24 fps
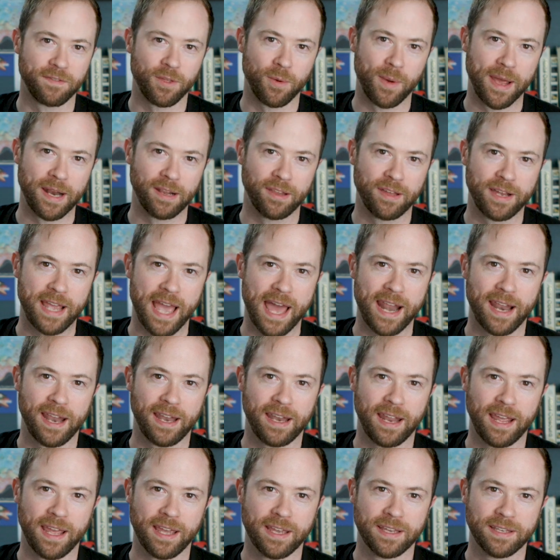the way to look at it
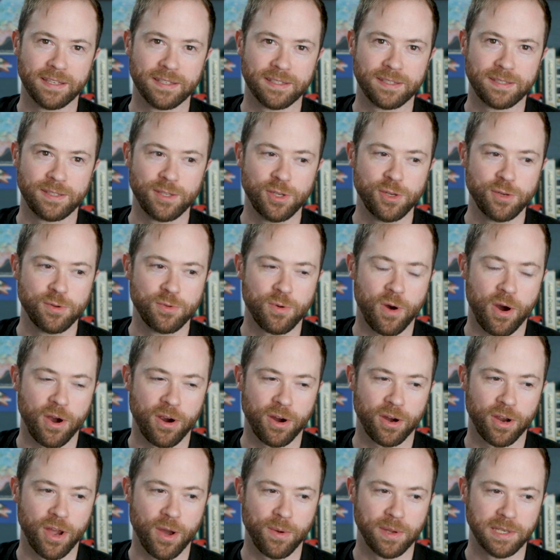is you
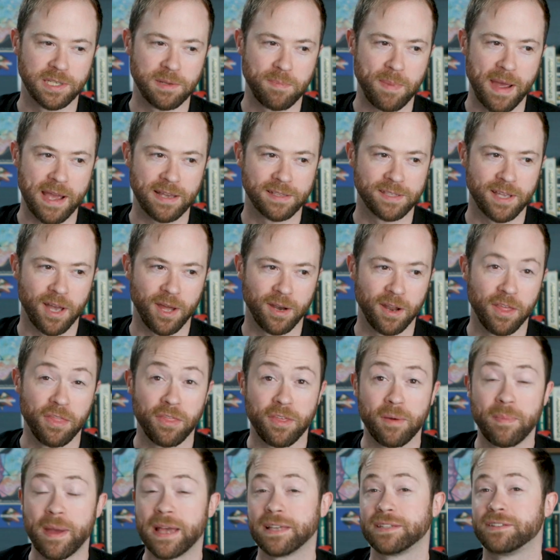are going to pass on
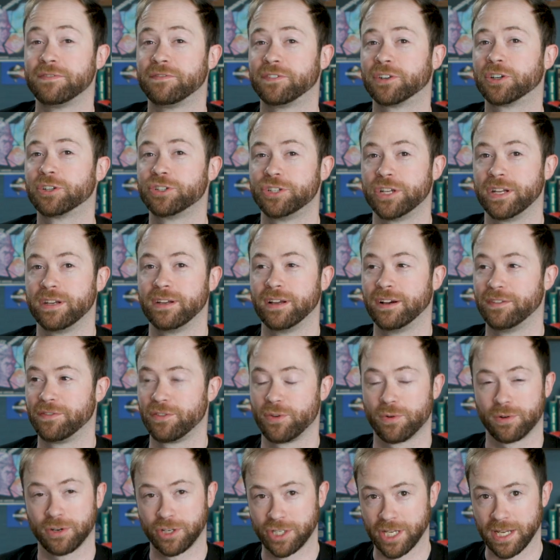the best version of
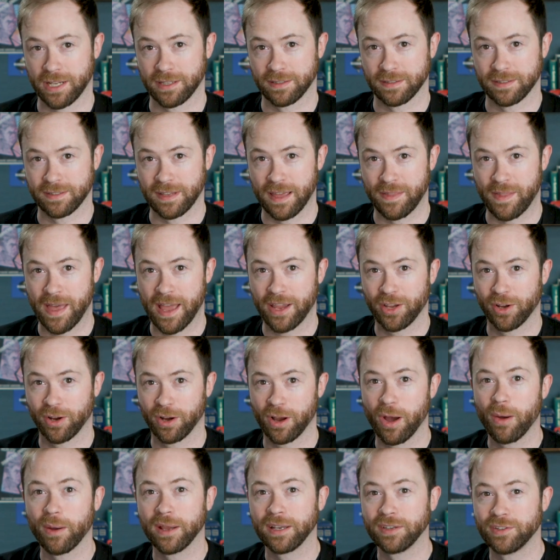your genes, and that you're
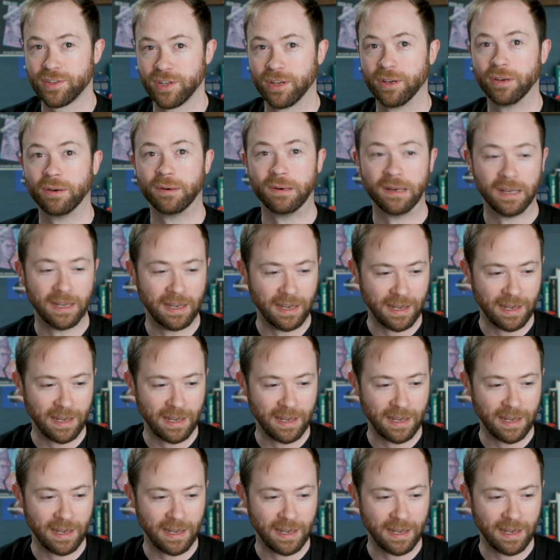going to